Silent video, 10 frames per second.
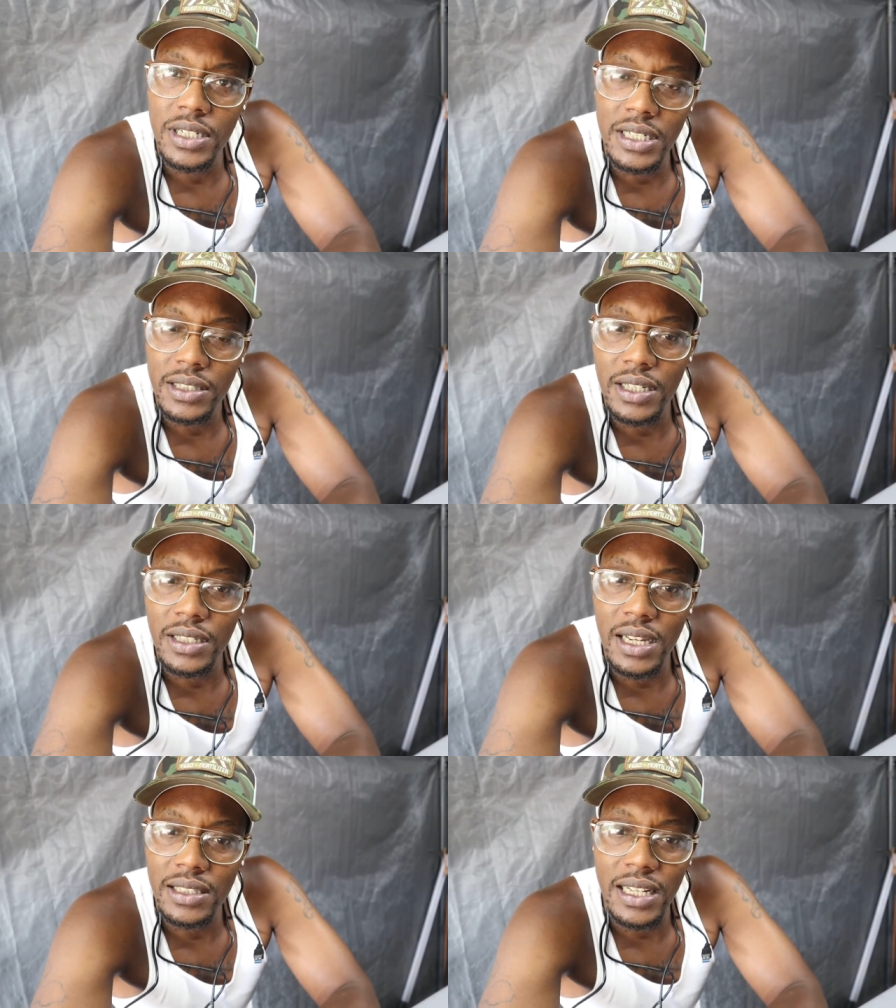or
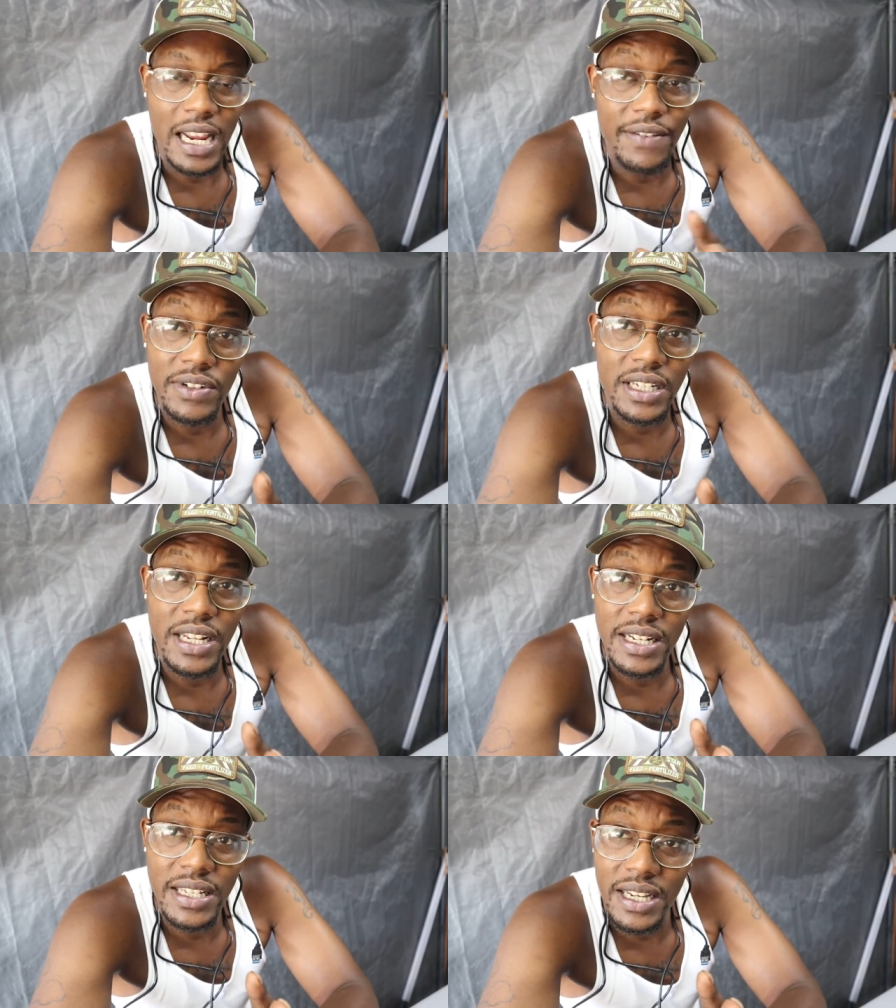anything like that. I haven't
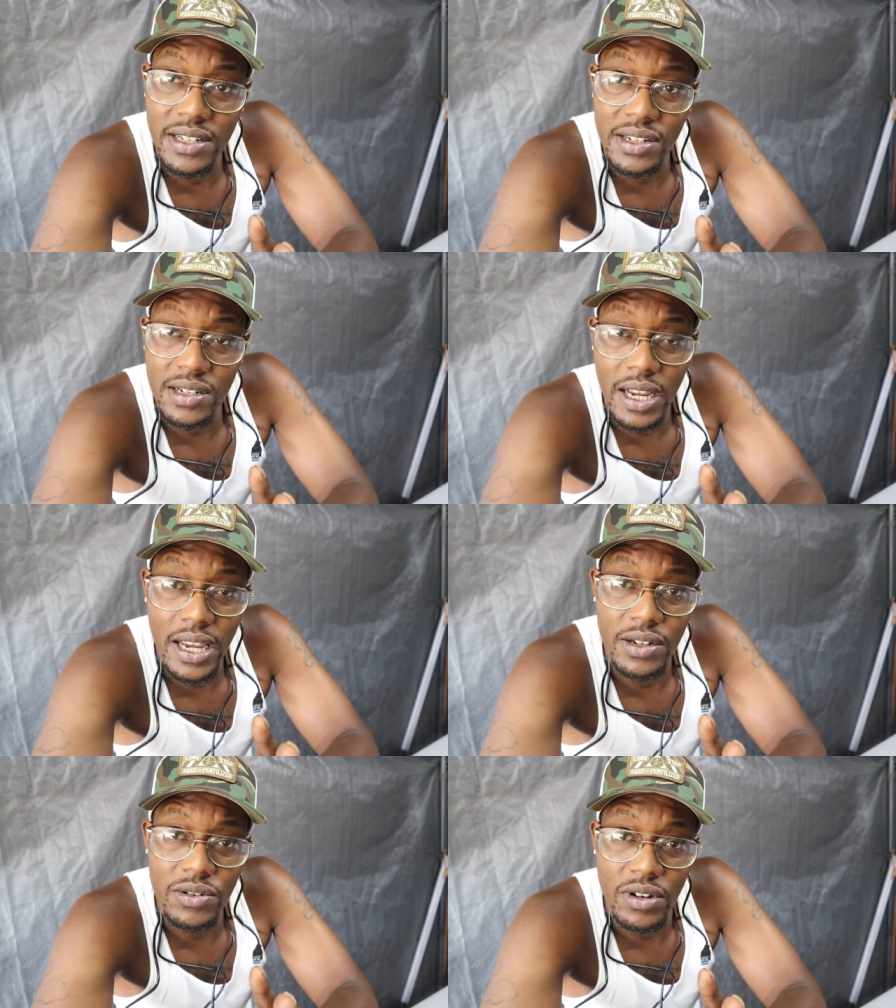did that yet since I
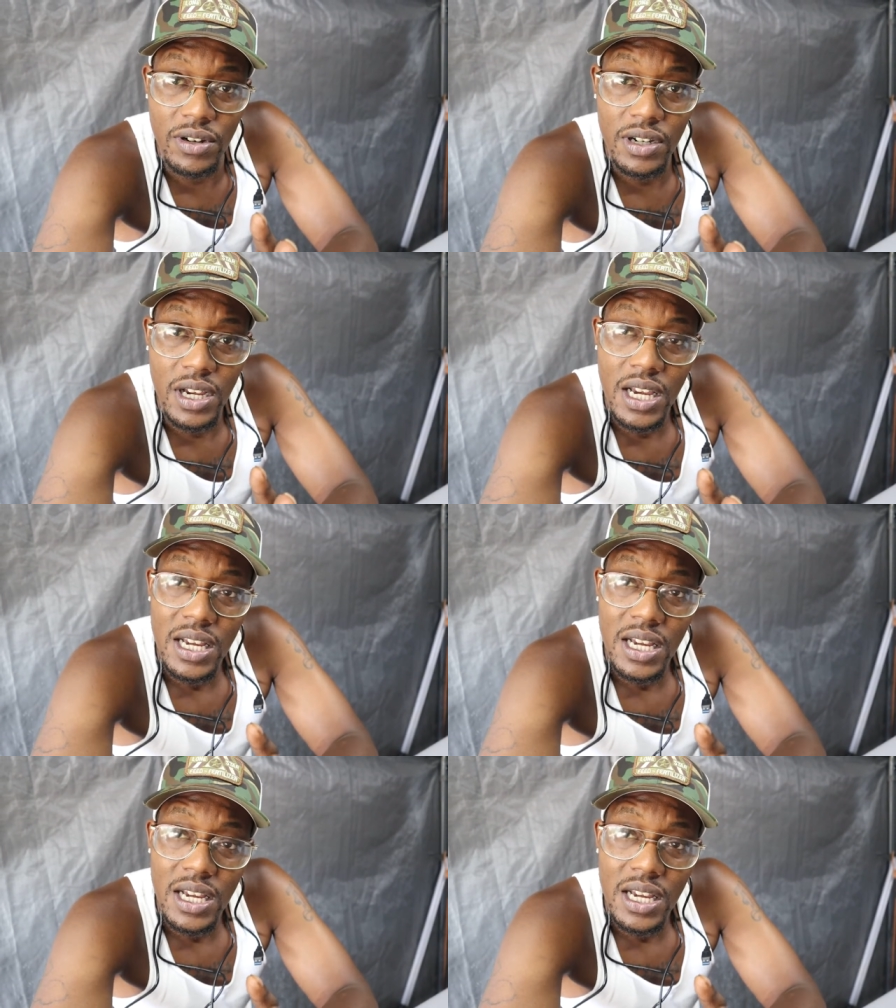had the truck.